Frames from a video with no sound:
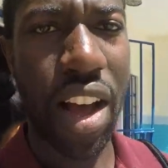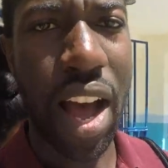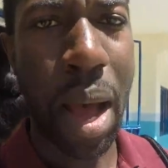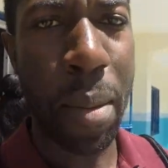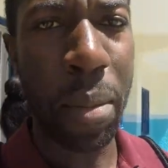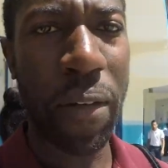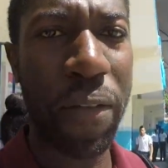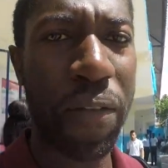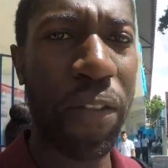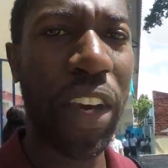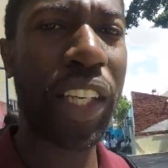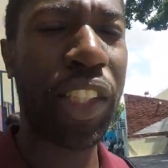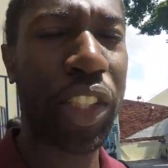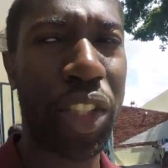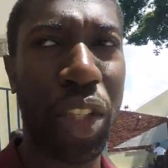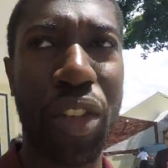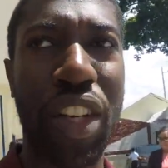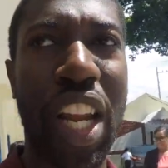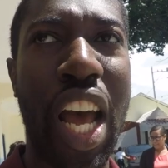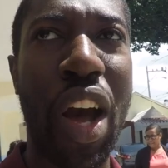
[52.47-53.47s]
I'm
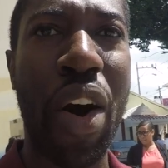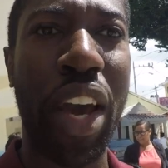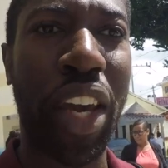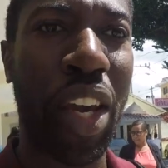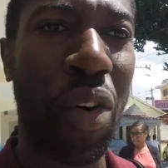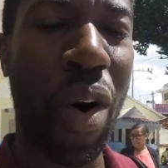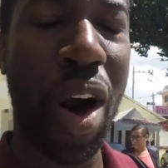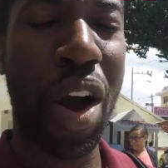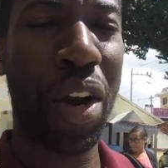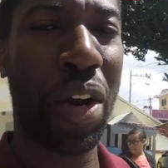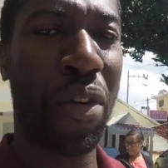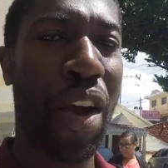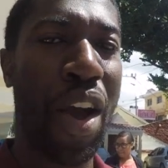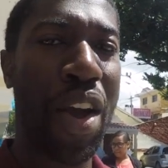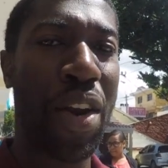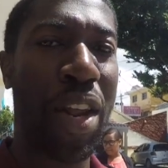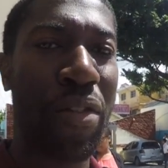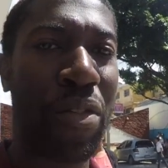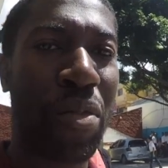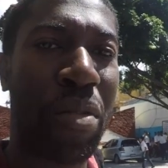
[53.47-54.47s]
official. Now I can walk
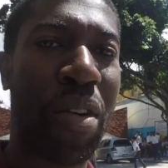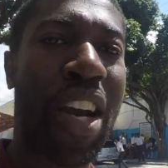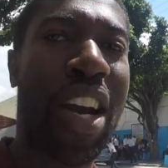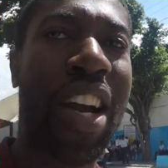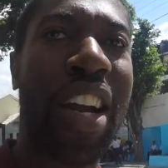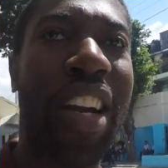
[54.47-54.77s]
around everywhere.